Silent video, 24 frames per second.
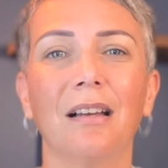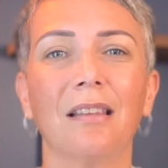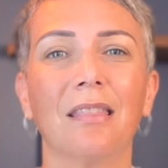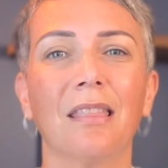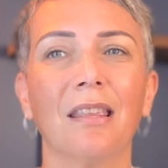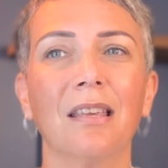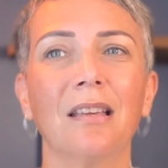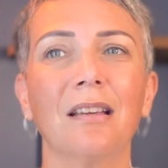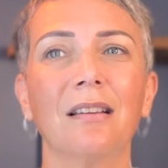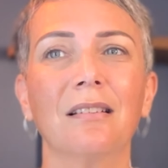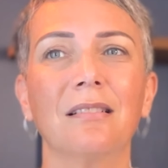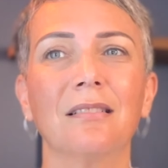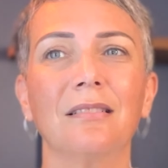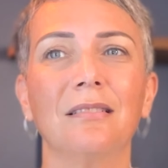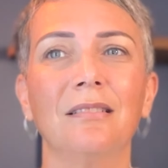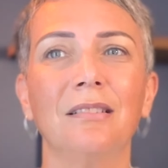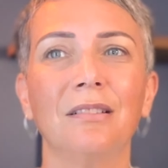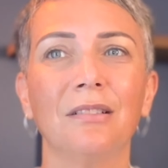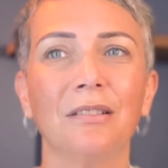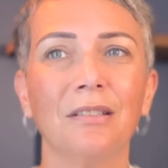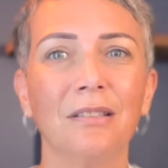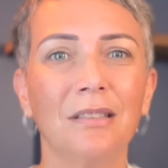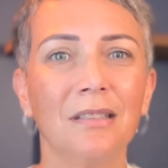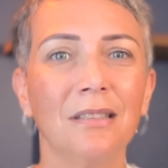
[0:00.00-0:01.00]
think
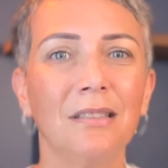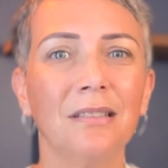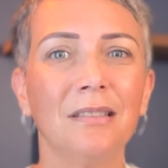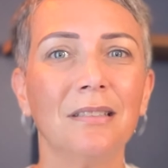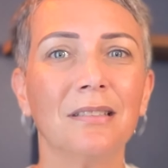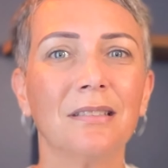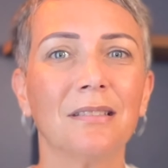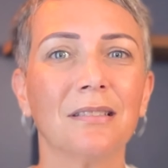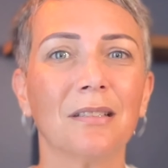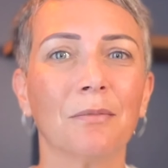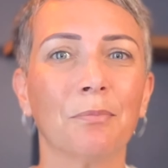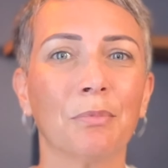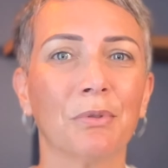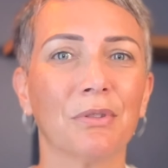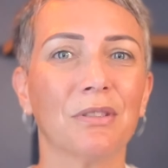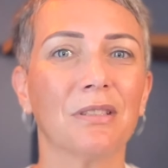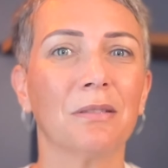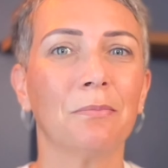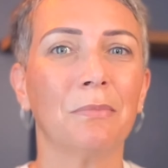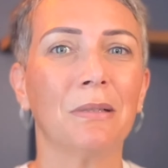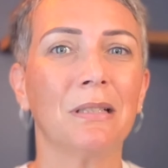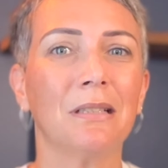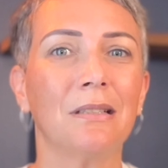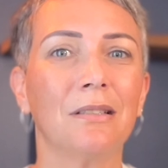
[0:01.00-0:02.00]
there is a
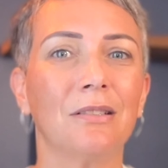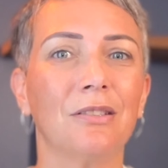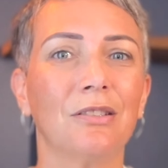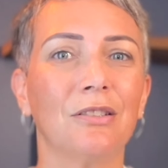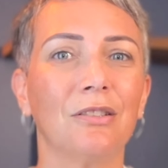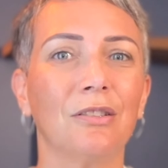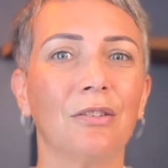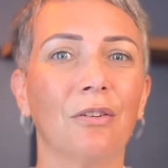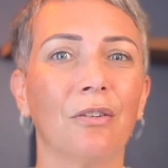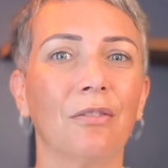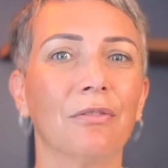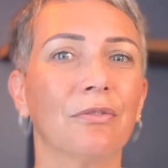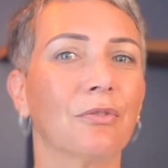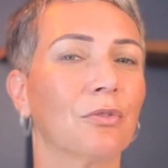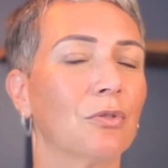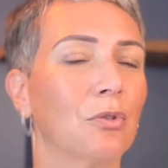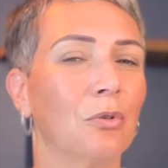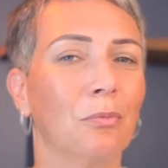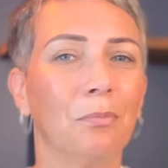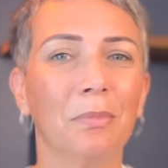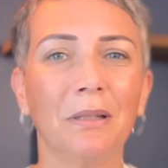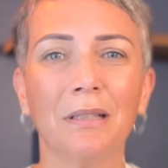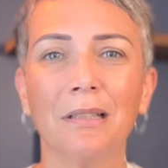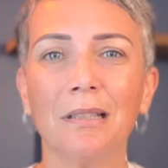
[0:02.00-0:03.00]
possibility of
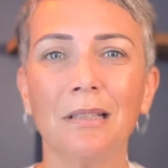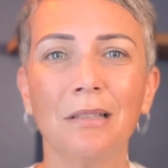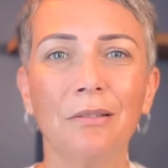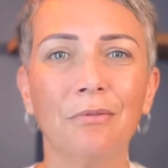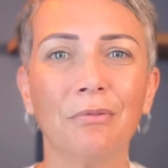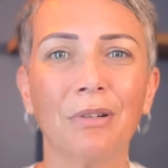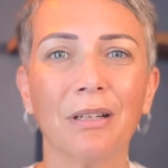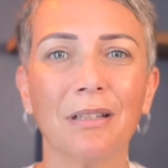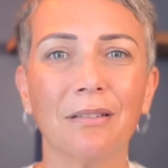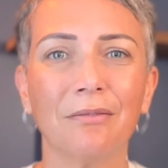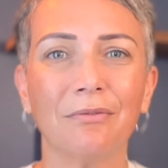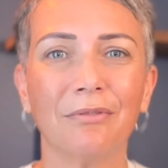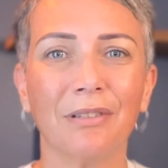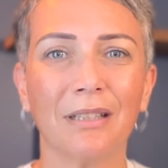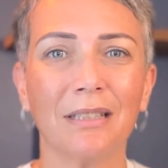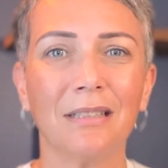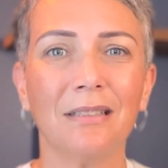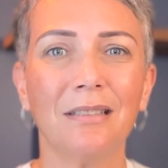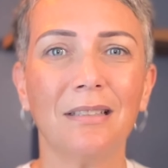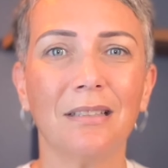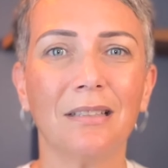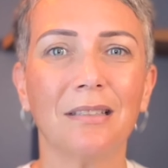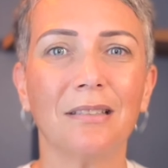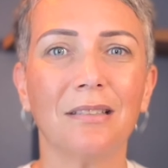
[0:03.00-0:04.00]
completely
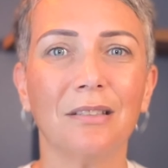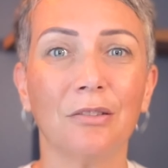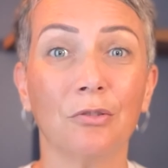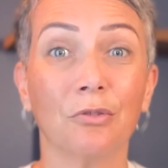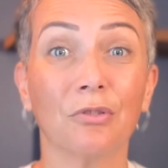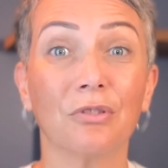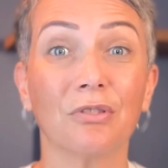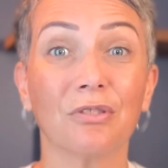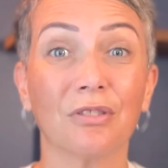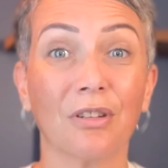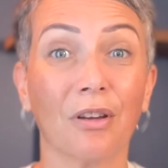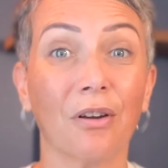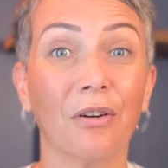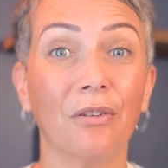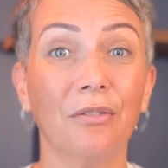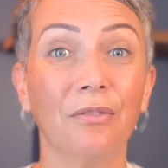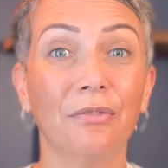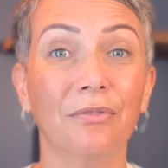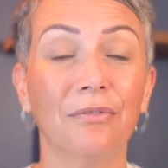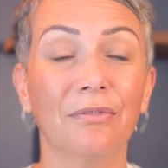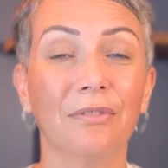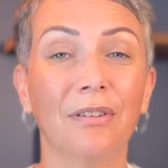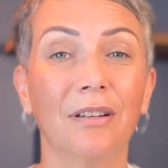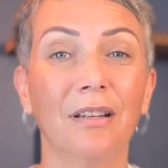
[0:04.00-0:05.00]
reinventing
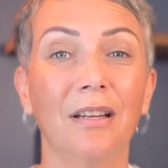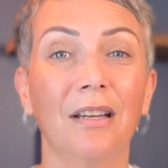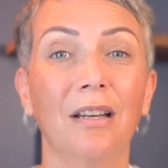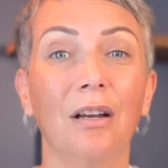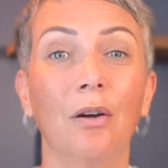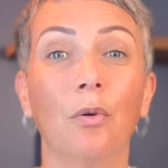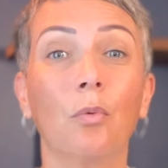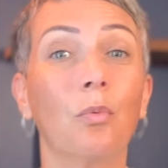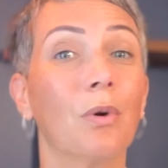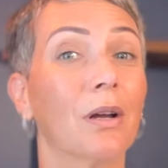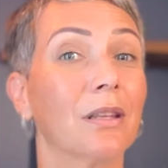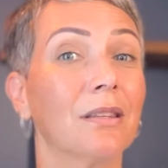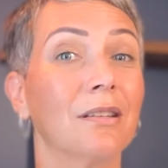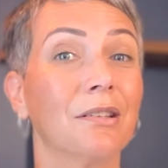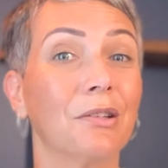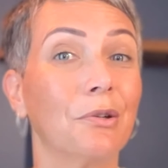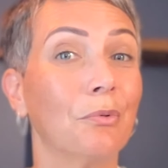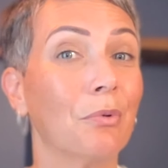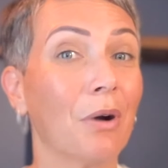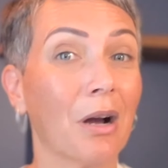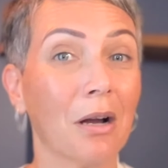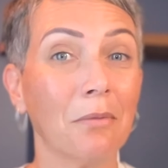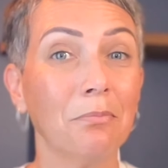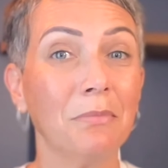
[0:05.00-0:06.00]
yourself, whether
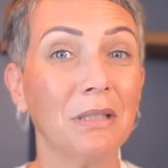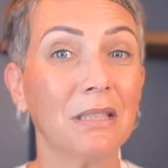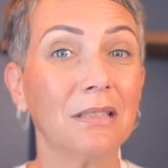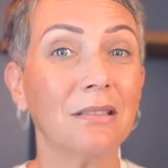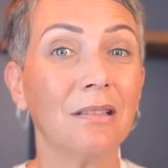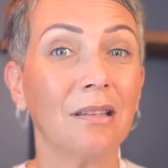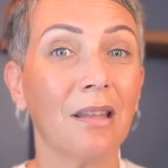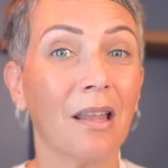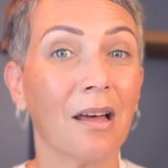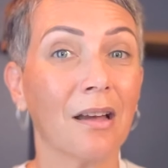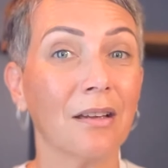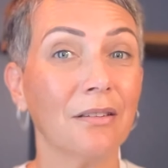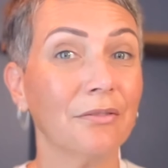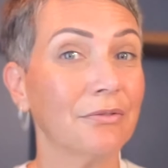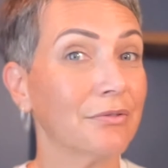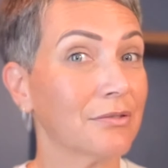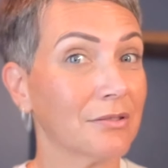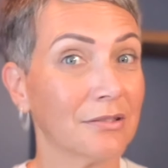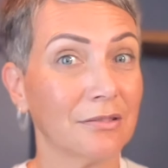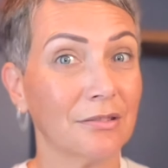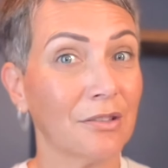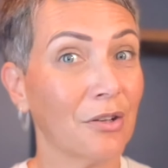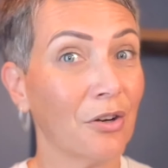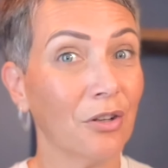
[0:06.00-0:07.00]
you are midlife
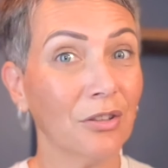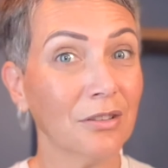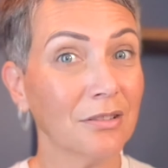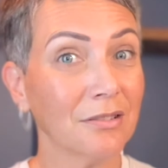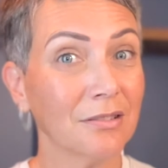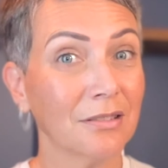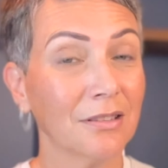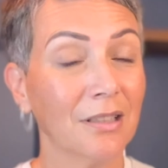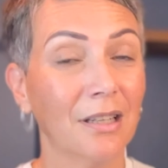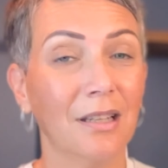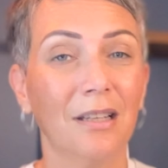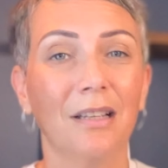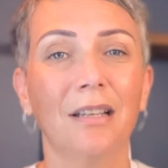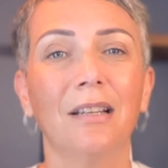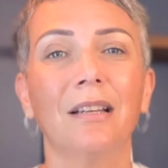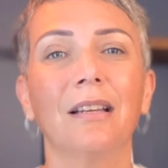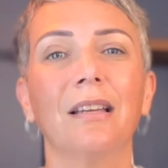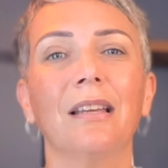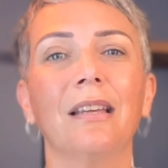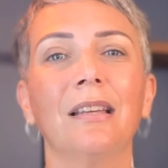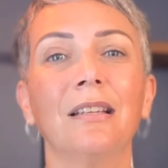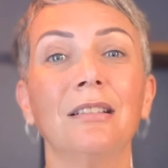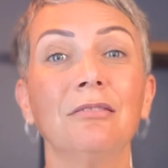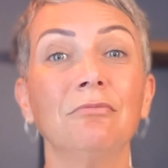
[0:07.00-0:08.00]
or not,
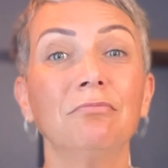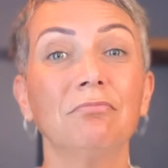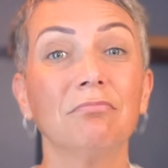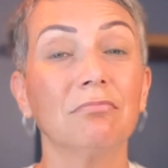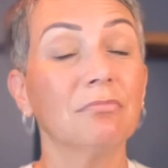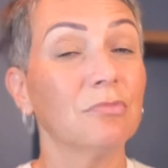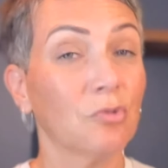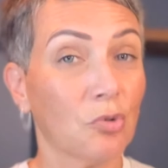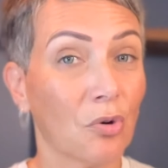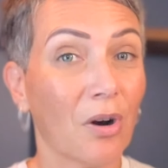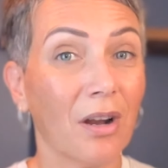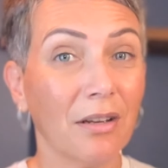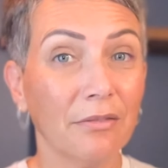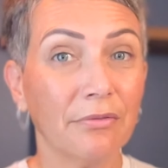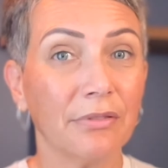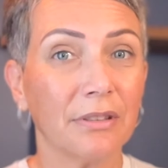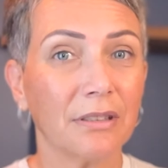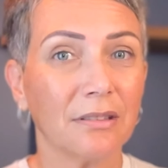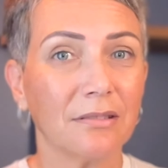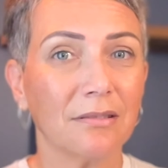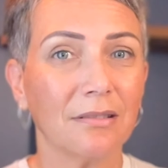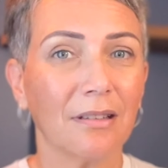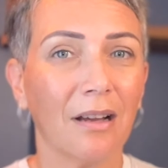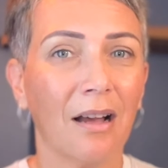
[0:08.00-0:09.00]
and
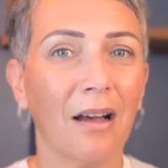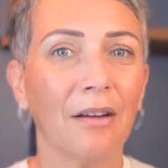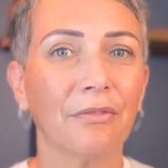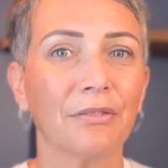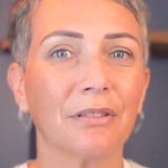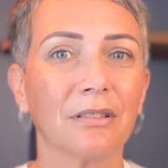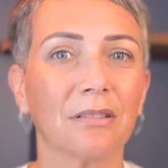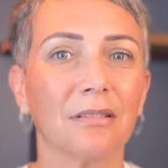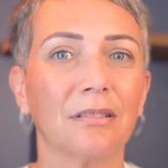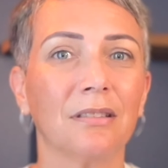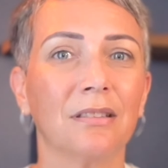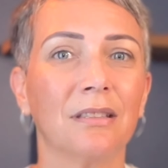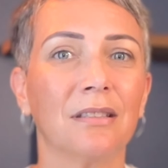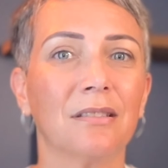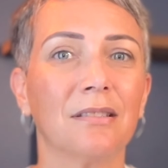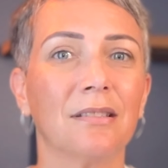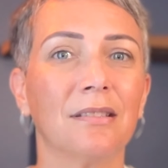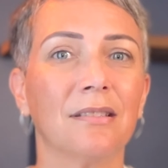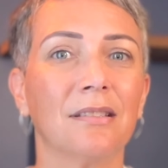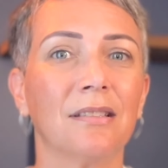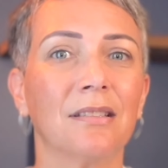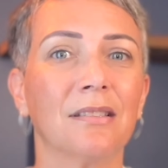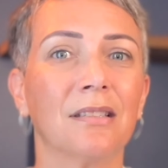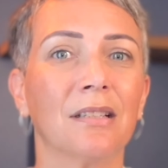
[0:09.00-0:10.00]
thriving after a
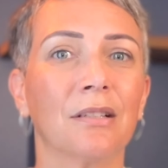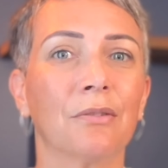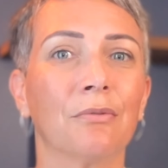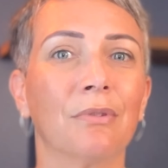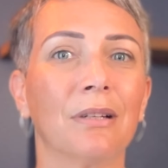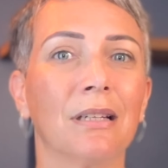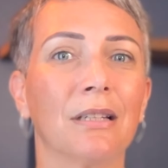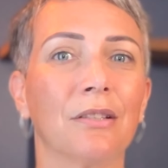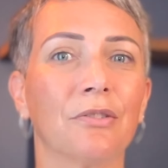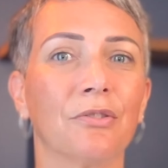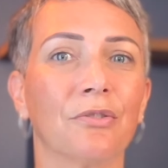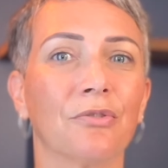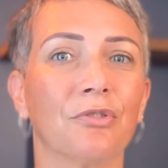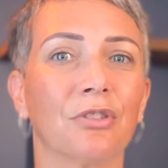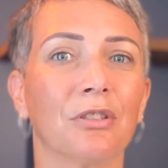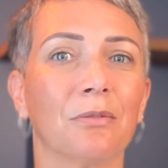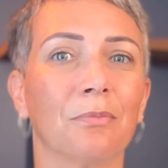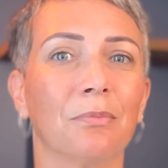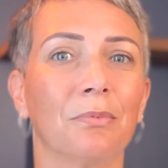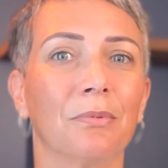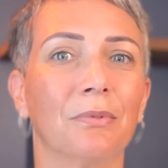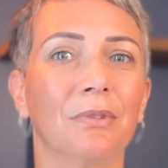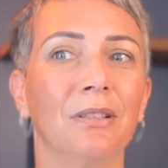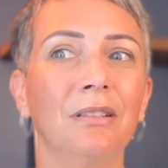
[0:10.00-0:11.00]
narcissistic
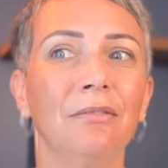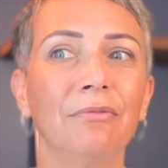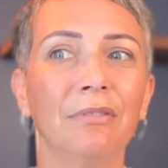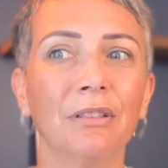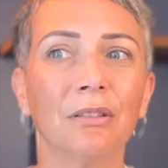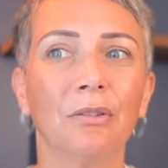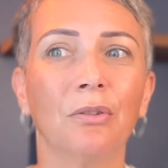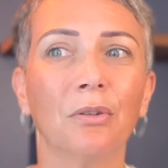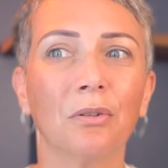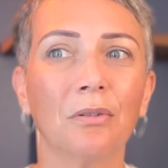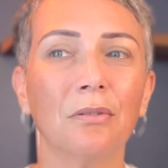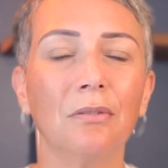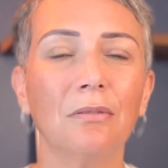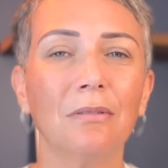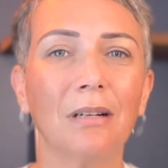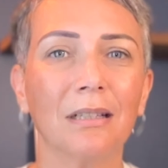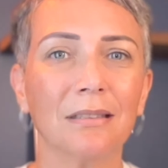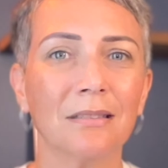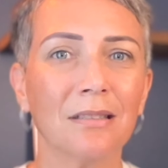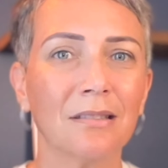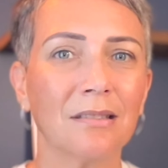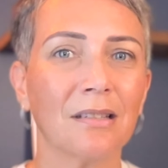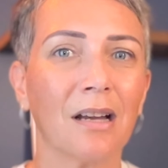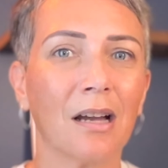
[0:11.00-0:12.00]
relationship. Even though
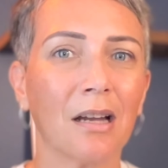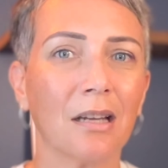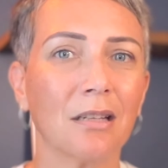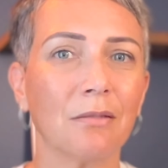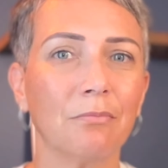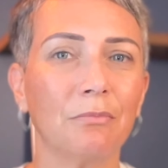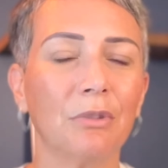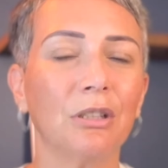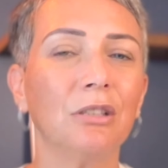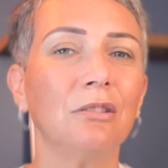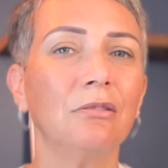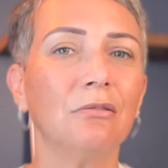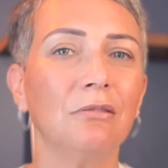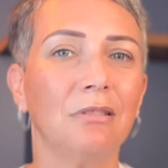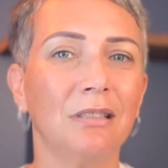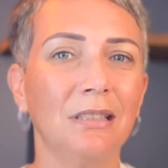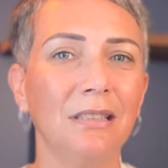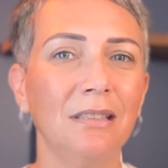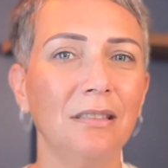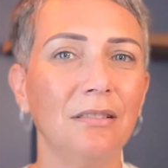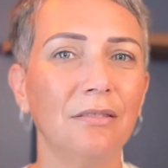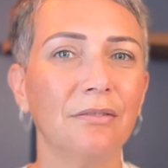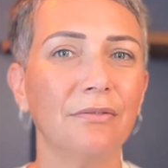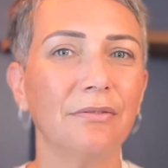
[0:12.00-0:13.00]
at the time when you
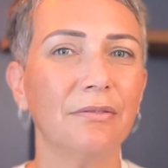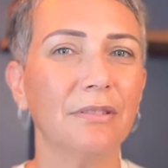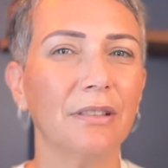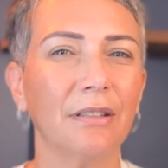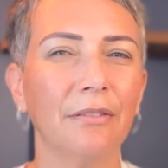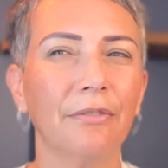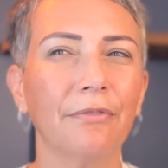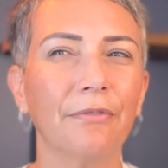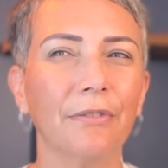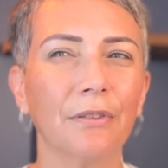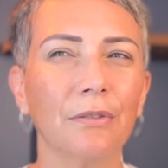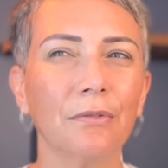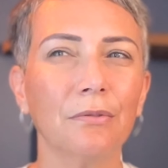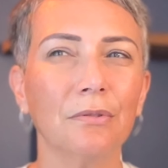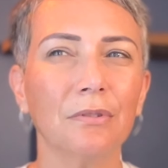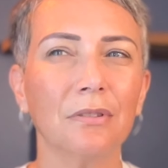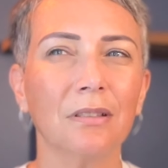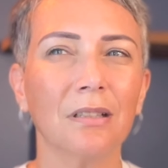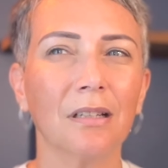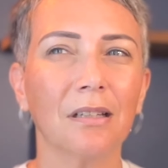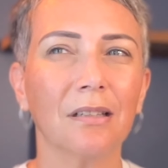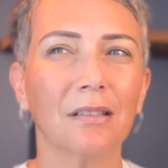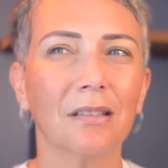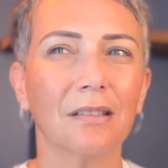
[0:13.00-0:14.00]
leave, it feels
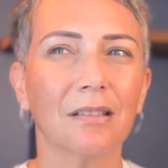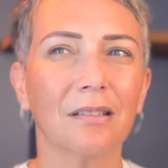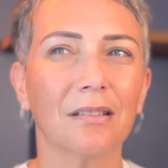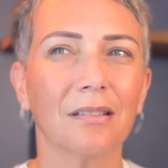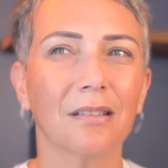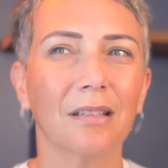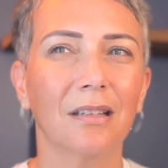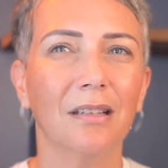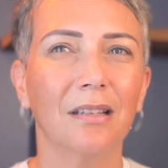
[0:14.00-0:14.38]
like